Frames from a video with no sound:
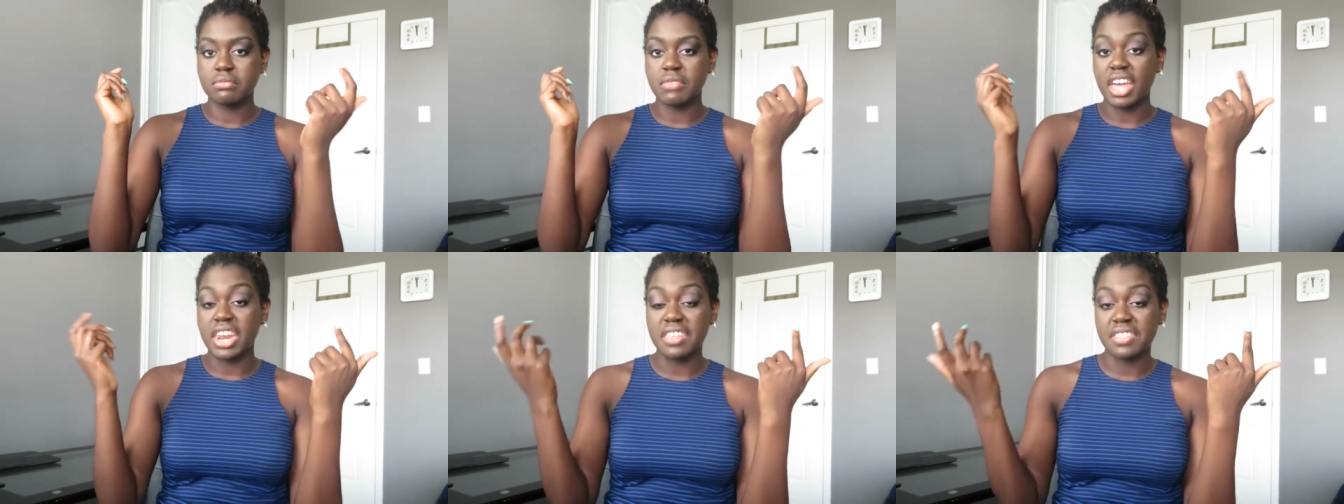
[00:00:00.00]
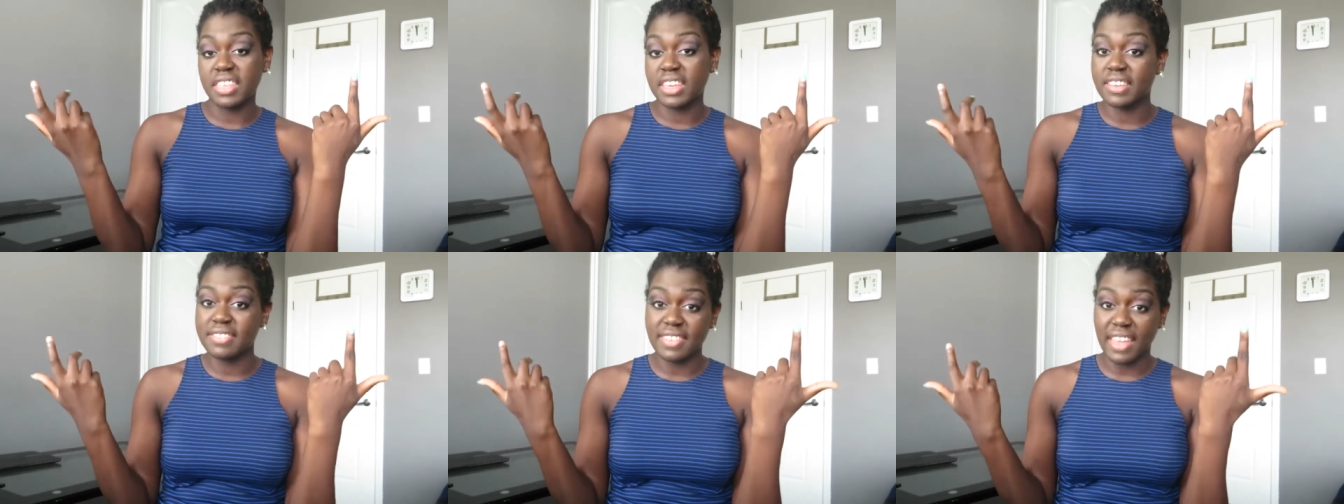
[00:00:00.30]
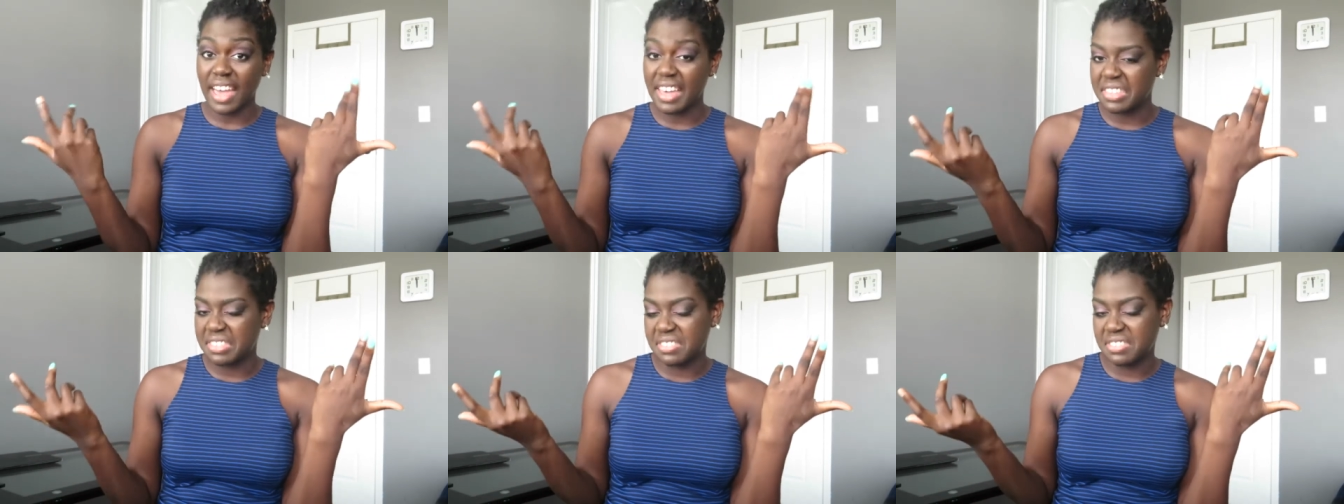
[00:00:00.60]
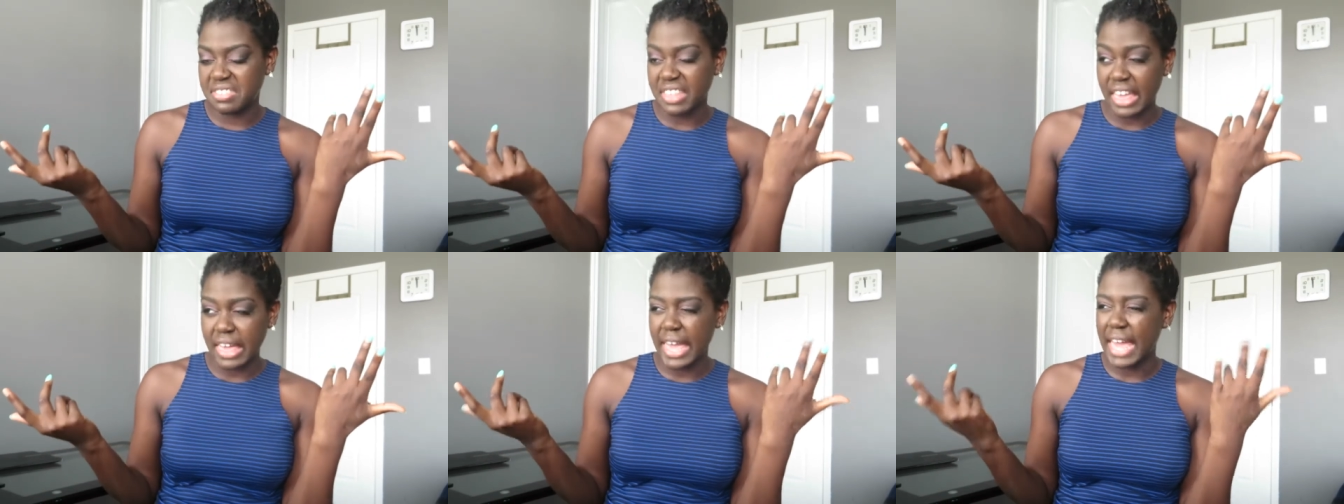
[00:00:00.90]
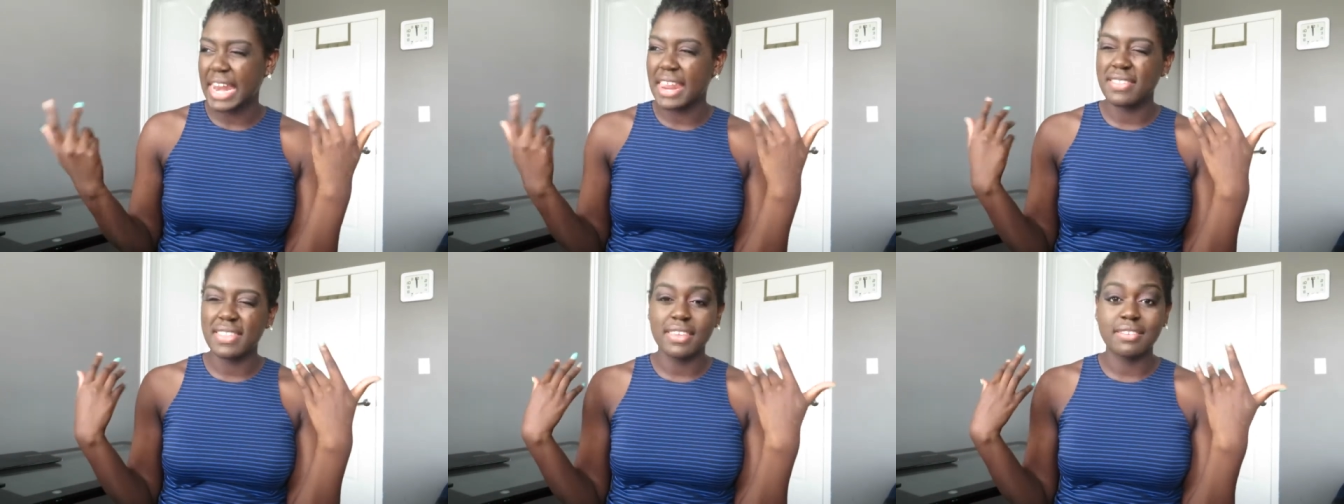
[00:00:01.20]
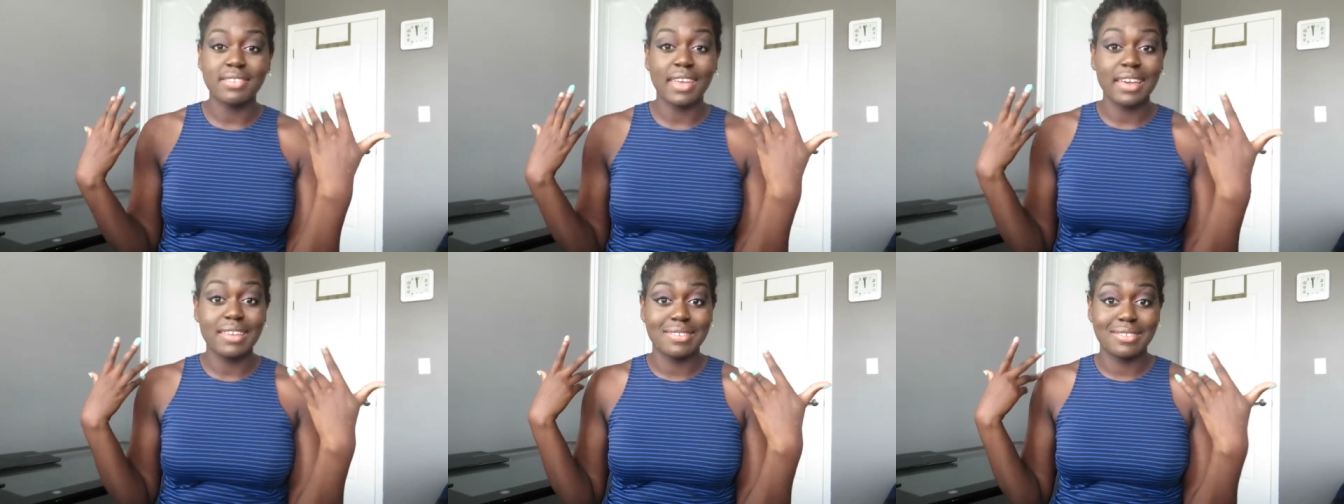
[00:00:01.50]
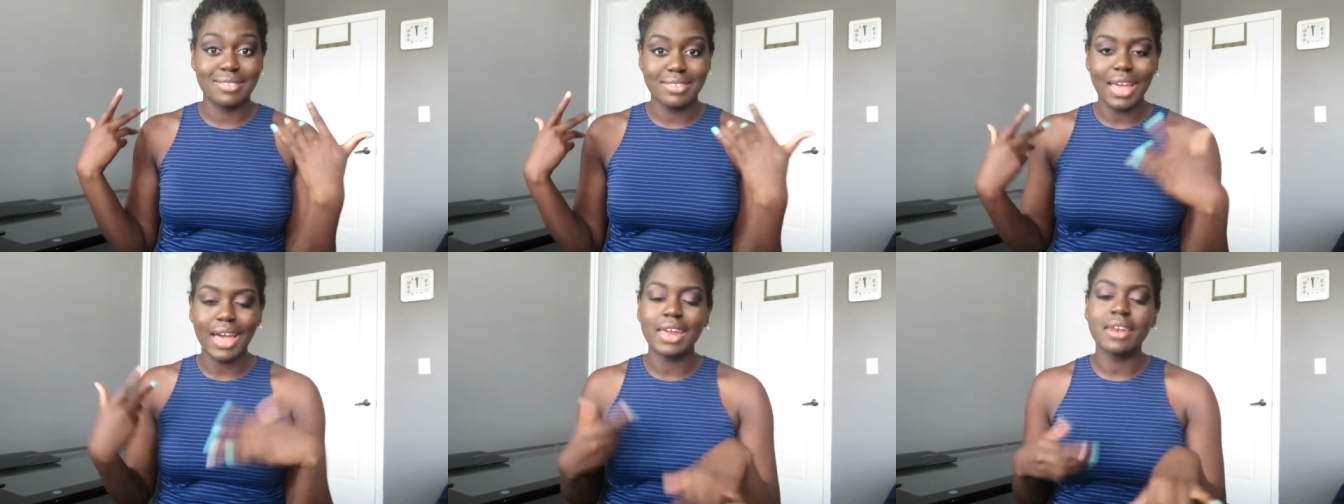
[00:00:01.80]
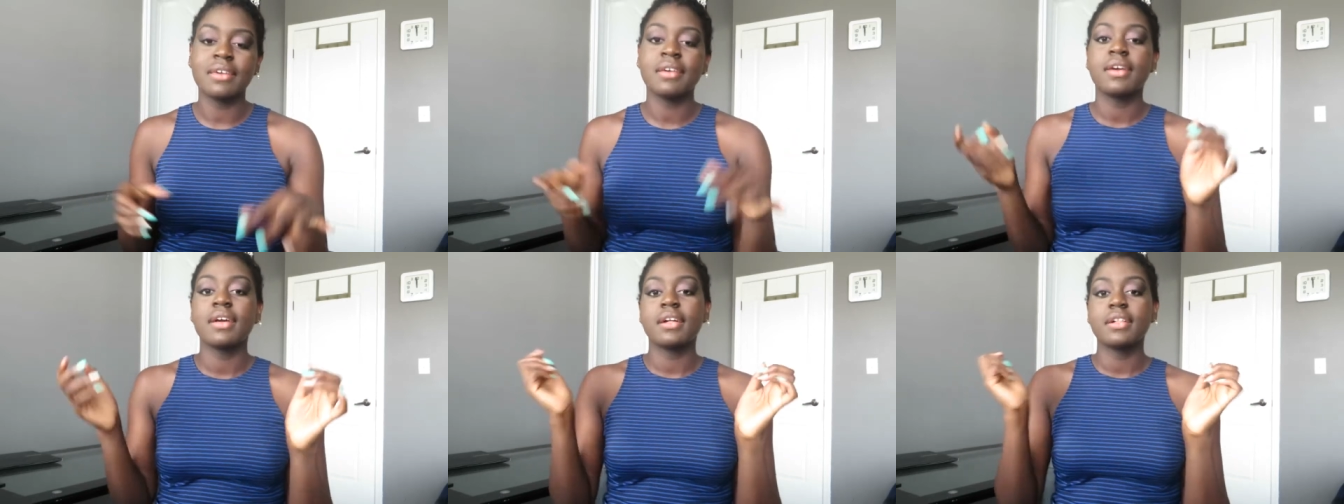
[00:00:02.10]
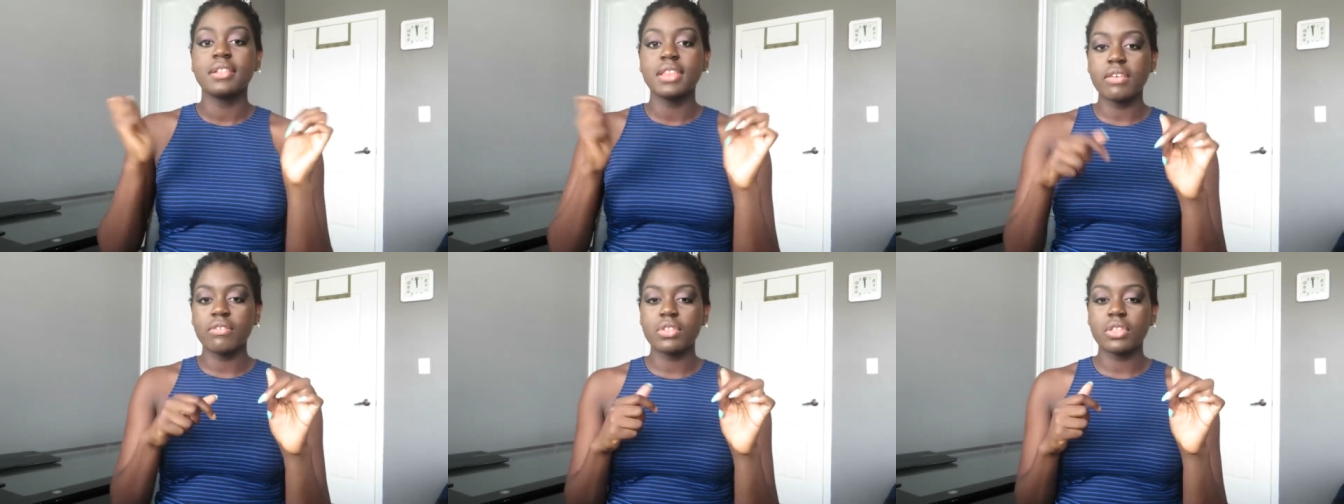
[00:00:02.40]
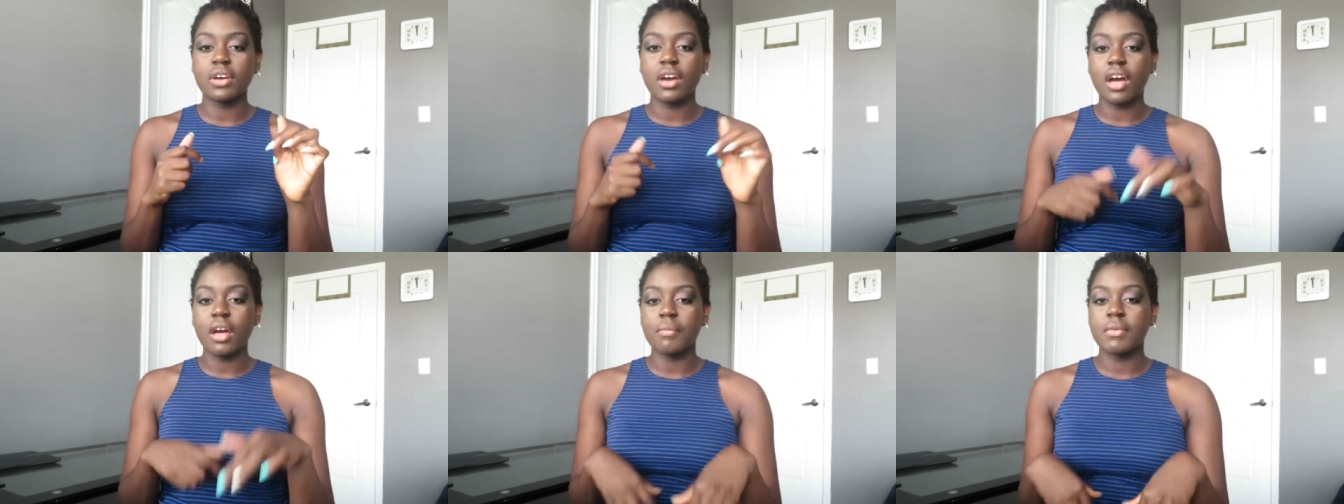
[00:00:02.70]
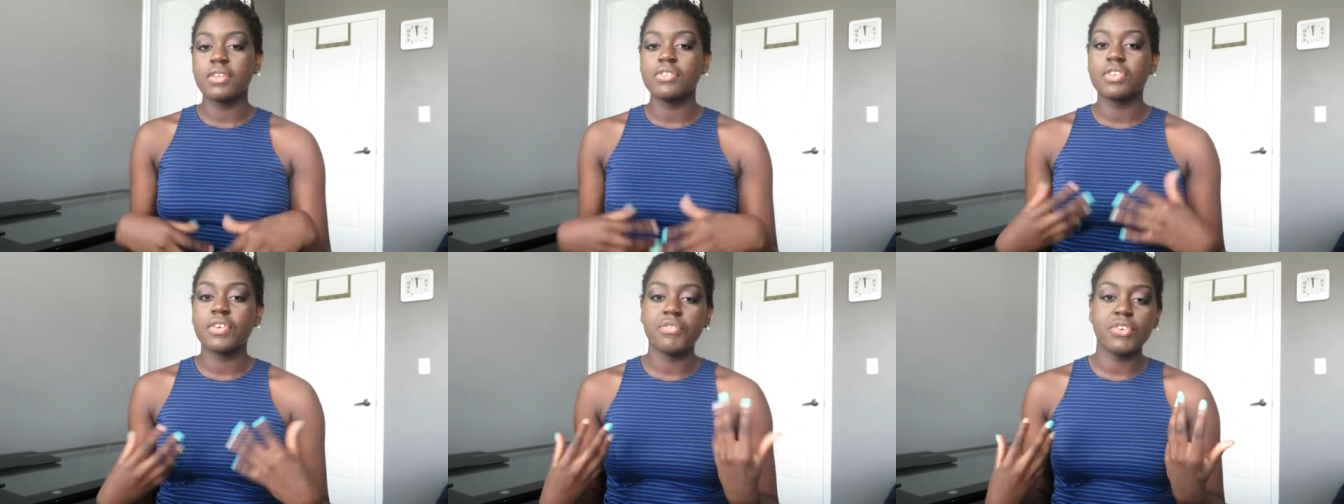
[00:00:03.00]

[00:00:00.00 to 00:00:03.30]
any things that I say, any things I said, leave in the comments.